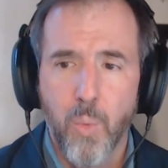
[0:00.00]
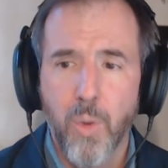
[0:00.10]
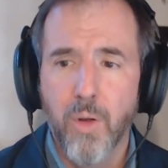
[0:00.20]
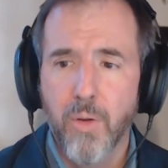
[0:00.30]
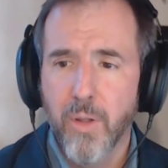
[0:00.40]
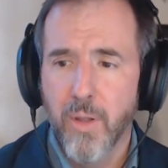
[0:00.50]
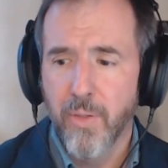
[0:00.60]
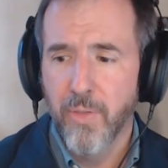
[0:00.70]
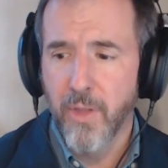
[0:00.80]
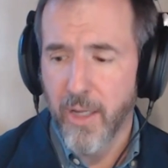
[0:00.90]
Well,
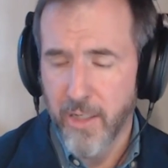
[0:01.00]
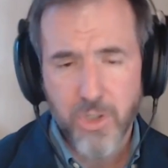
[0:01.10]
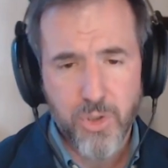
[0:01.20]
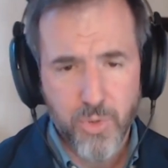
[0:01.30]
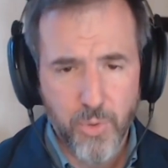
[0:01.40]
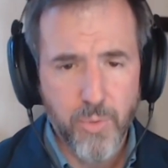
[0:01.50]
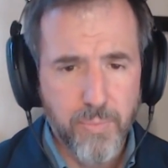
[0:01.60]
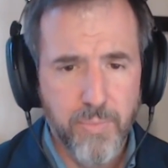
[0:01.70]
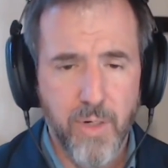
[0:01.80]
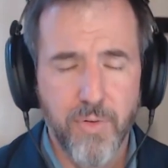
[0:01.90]
it is true
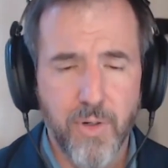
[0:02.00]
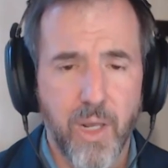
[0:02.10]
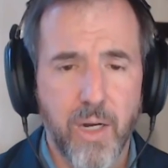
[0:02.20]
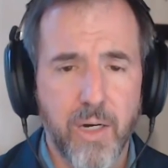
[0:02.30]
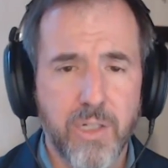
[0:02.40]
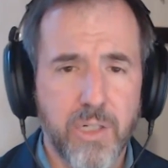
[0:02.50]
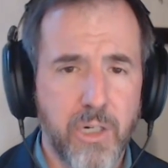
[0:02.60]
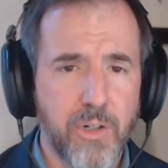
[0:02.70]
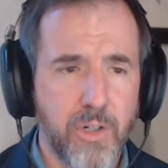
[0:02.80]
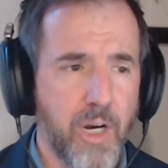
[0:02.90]
that if you're not an
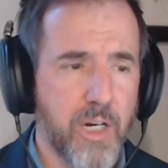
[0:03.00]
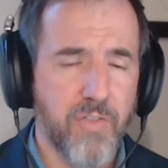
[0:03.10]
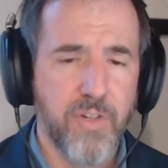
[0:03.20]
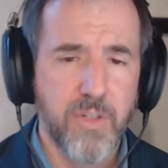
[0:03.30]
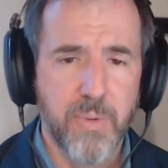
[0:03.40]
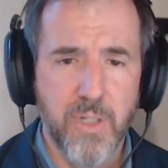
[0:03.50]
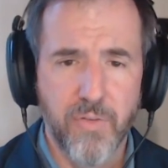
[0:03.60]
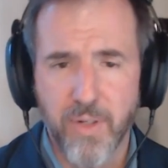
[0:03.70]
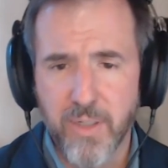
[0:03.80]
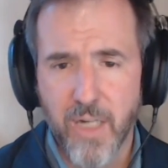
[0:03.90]
engineer and you're not in a very
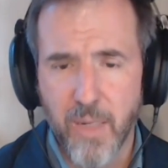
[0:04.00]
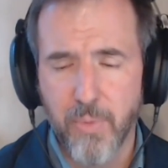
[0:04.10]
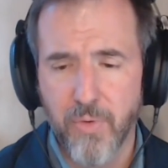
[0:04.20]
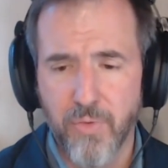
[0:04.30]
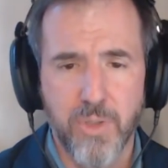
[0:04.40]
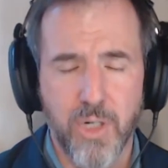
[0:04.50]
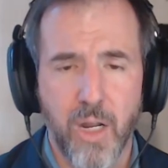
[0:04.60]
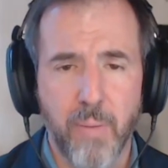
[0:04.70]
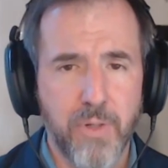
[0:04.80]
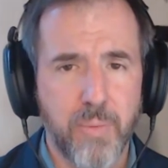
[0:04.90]
specific type of
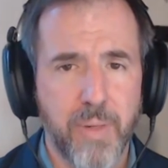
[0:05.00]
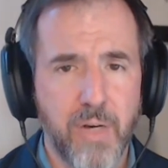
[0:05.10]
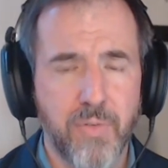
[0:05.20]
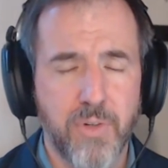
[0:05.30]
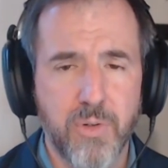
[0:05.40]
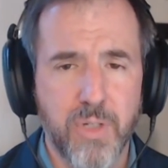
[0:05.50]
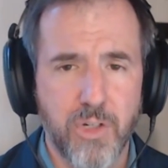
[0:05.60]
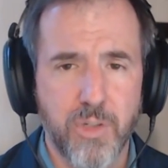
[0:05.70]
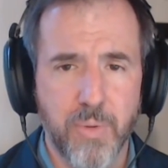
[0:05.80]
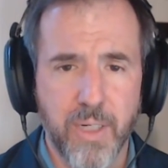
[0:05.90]
job, that you may never use
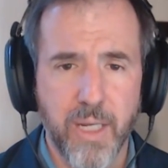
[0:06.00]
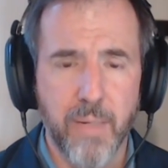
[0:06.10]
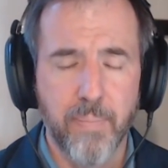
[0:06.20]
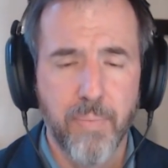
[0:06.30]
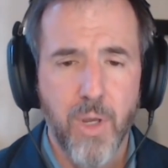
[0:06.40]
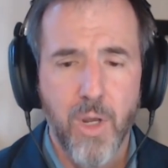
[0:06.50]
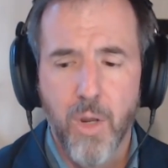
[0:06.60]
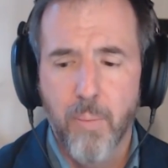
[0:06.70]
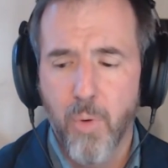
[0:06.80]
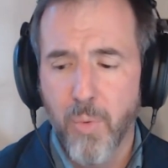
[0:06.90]
algebra again.
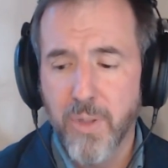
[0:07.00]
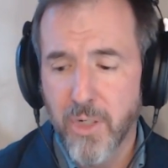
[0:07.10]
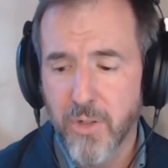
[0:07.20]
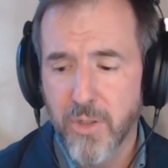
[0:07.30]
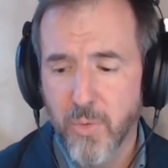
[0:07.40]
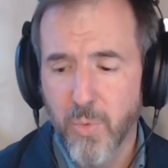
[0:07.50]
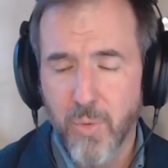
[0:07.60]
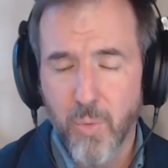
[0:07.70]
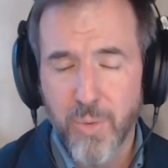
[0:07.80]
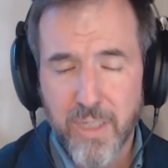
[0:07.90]
But we
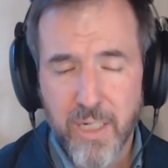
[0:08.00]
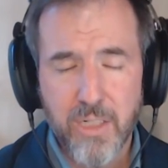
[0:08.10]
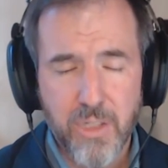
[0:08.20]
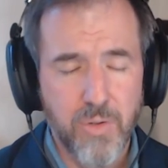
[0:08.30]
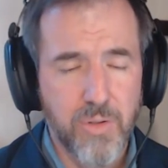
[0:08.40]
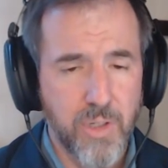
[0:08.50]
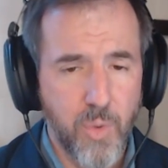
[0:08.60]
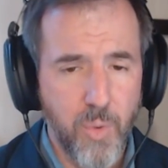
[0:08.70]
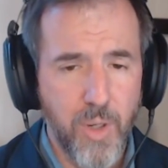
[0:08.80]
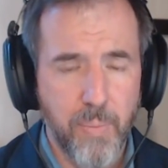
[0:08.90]
teach students in
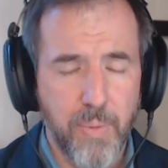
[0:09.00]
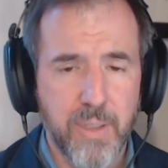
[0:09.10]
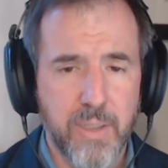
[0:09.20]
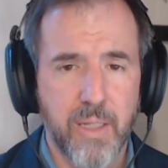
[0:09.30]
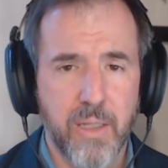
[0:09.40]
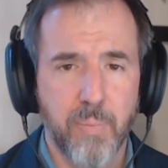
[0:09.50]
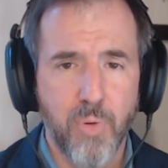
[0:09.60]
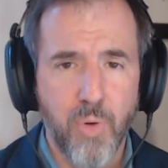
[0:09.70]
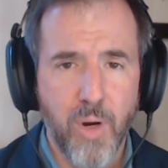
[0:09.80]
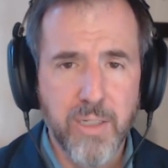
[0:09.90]
Equip is that the
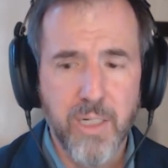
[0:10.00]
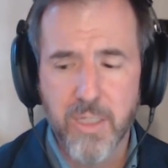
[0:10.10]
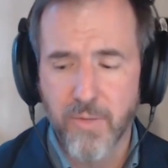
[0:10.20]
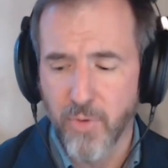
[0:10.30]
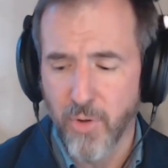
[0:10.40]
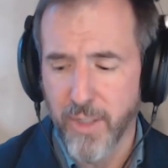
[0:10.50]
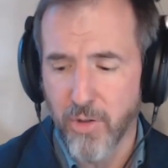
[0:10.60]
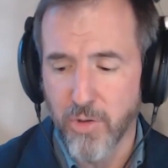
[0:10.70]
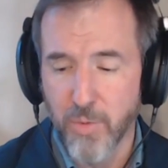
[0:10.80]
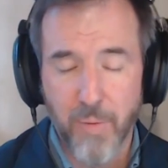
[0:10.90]
process of learning
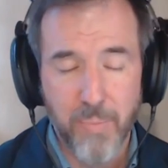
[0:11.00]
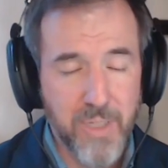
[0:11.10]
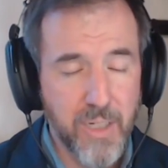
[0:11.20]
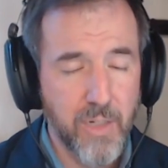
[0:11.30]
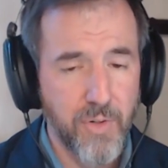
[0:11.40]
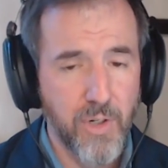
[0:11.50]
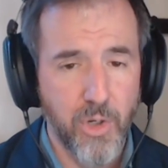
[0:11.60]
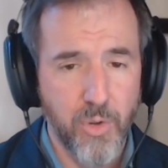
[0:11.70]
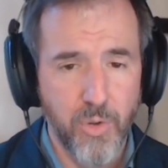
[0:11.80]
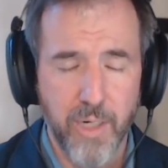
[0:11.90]
algebra, particularly if you're
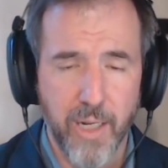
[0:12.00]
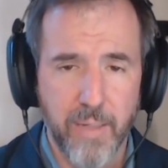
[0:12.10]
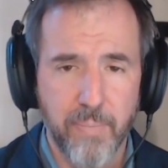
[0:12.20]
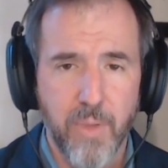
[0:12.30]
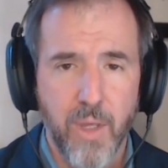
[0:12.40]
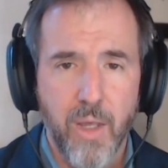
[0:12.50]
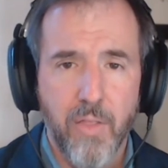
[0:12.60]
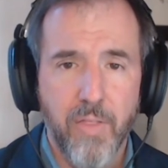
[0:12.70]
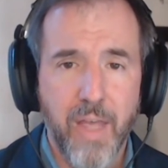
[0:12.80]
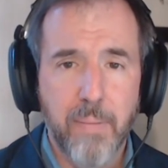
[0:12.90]
not good at it,
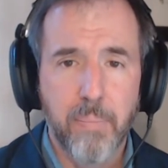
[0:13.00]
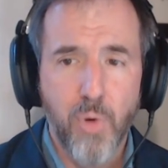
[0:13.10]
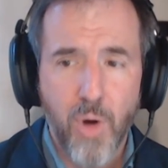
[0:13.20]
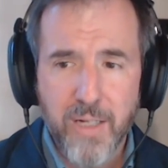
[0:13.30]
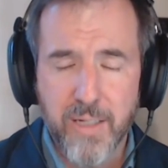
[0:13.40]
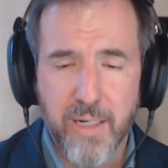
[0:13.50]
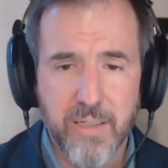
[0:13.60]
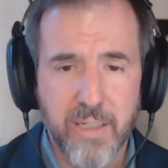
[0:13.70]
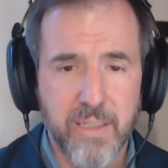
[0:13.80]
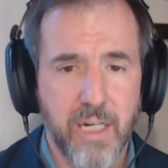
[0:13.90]
that
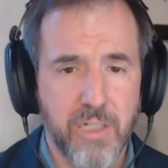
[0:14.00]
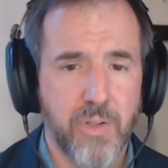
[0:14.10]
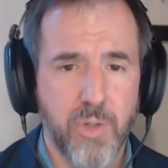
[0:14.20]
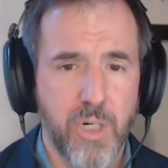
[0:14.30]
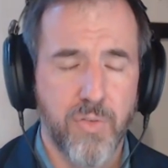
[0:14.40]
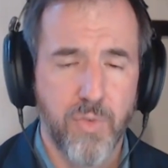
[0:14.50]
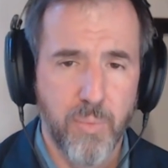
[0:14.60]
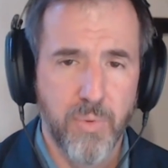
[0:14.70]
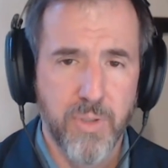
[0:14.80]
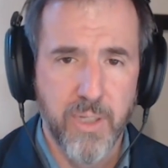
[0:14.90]
process is actually the
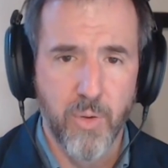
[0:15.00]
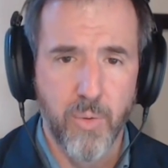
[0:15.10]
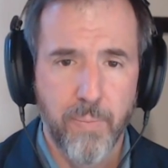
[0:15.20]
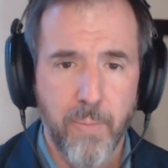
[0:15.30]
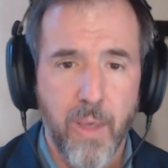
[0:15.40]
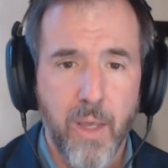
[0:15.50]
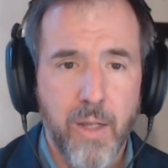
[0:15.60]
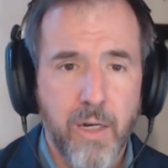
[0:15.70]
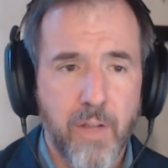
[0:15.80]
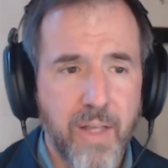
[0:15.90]
transferable skill.
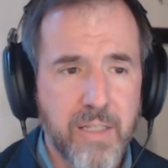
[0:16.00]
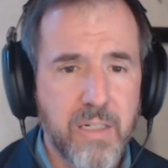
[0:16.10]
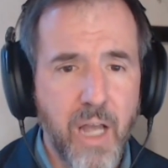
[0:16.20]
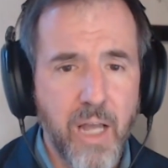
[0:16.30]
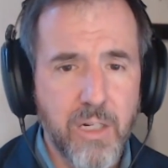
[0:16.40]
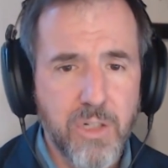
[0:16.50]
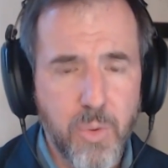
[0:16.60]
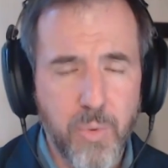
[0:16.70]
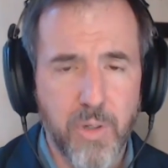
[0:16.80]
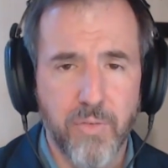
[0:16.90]
Now, that's not
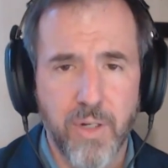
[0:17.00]
intuitive.